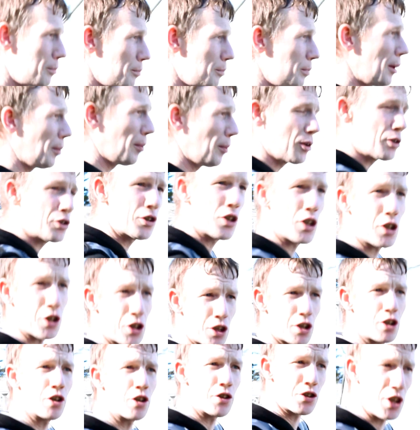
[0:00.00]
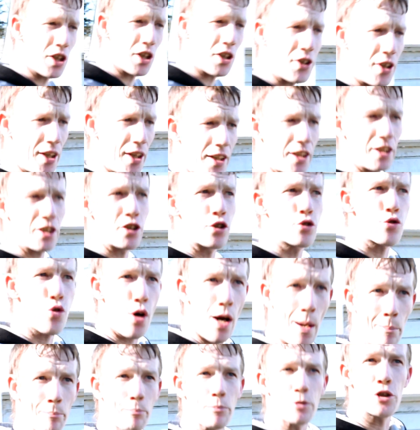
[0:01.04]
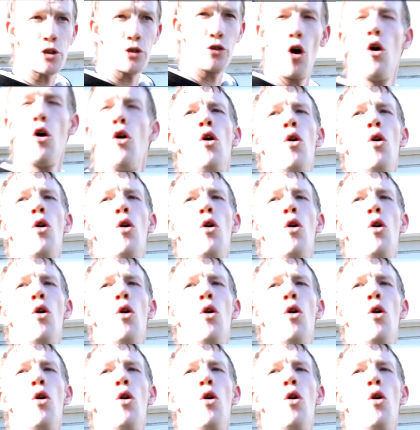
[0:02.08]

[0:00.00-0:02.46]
People, just because they're thinking tramps, not